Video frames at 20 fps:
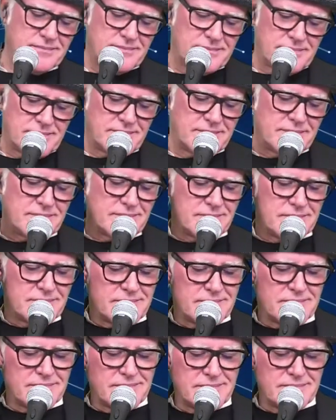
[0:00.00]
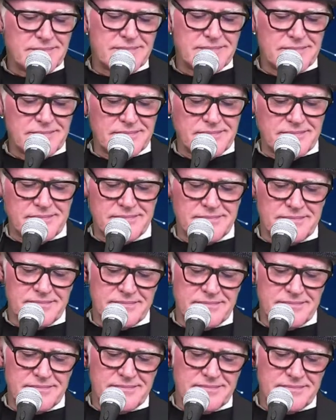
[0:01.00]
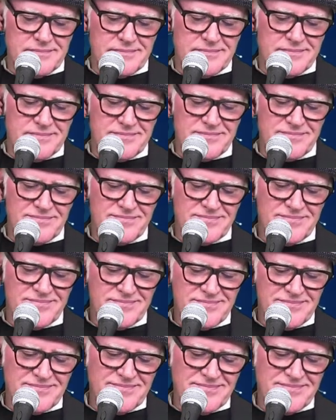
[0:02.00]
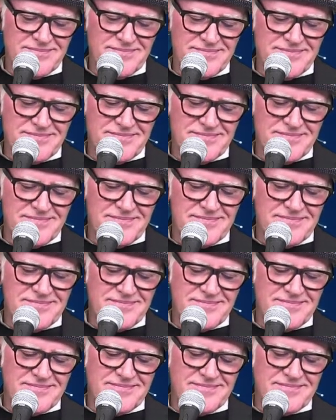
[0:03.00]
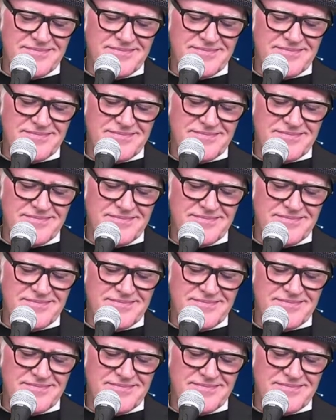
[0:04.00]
(no one is talking)